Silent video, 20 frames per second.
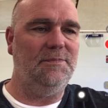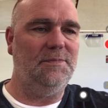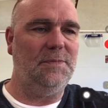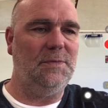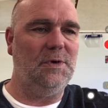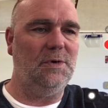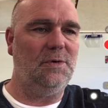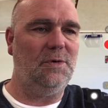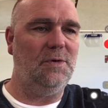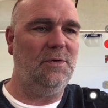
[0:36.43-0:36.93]

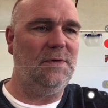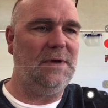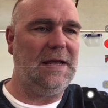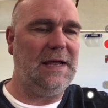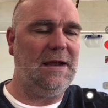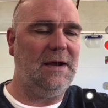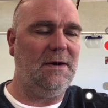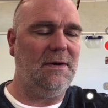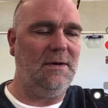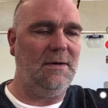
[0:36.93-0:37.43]
you'll go
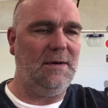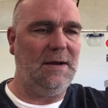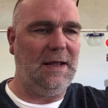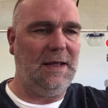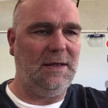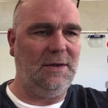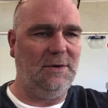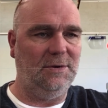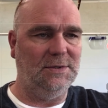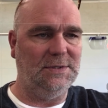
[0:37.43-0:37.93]
here
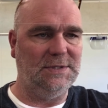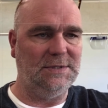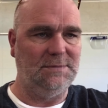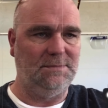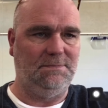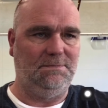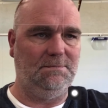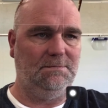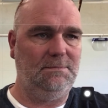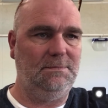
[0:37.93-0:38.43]
and you'll
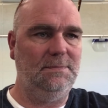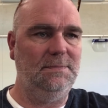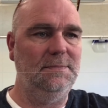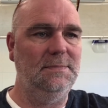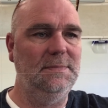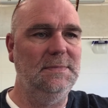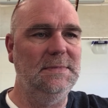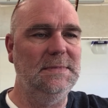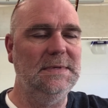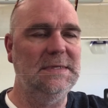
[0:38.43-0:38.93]

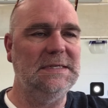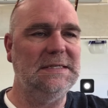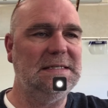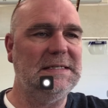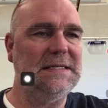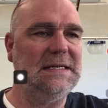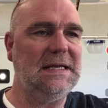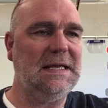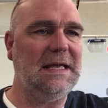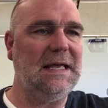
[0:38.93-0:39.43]

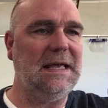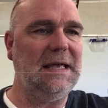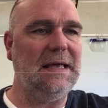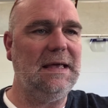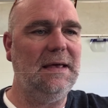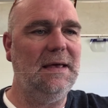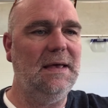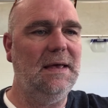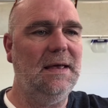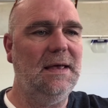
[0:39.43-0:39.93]
see
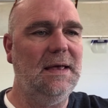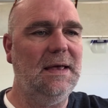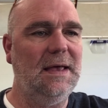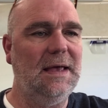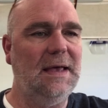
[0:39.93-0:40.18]
a